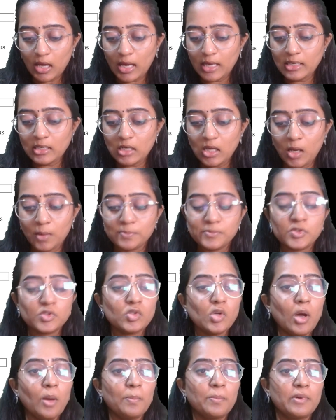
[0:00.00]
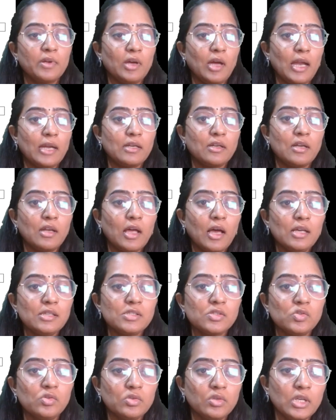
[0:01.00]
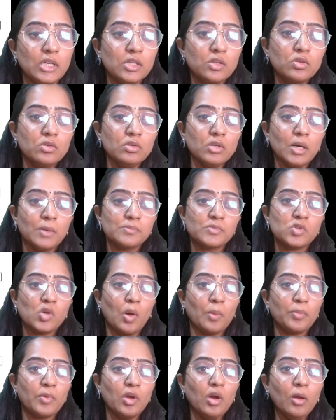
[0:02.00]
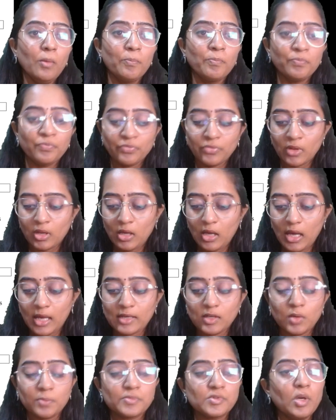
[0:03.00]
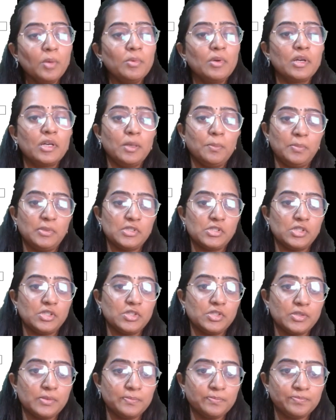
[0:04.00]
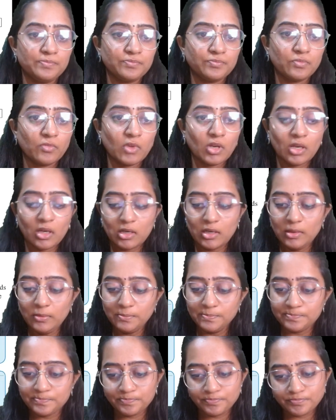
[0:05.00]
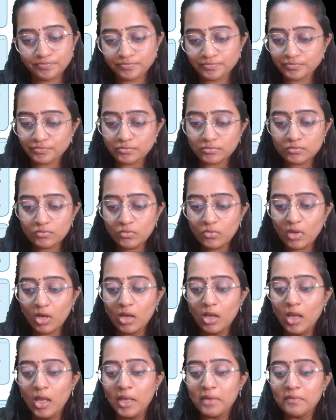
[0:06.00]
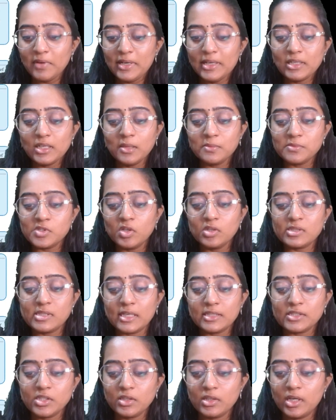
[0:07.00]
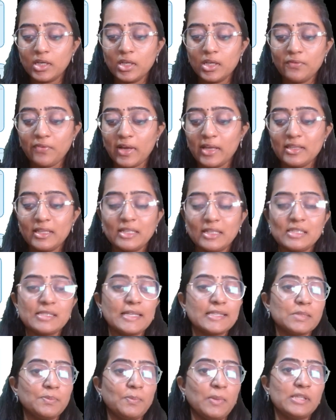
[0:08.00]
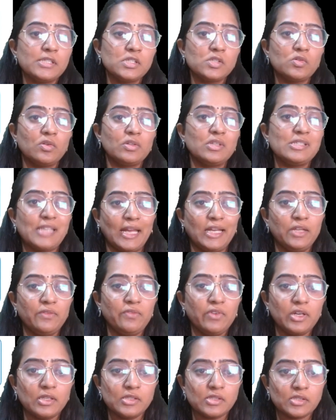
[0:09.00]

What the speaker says: unabsorbed. At last, you need to absorb your unabsorbed depreciation. Clear? When it comes to your section 35, that is expenses on the scientific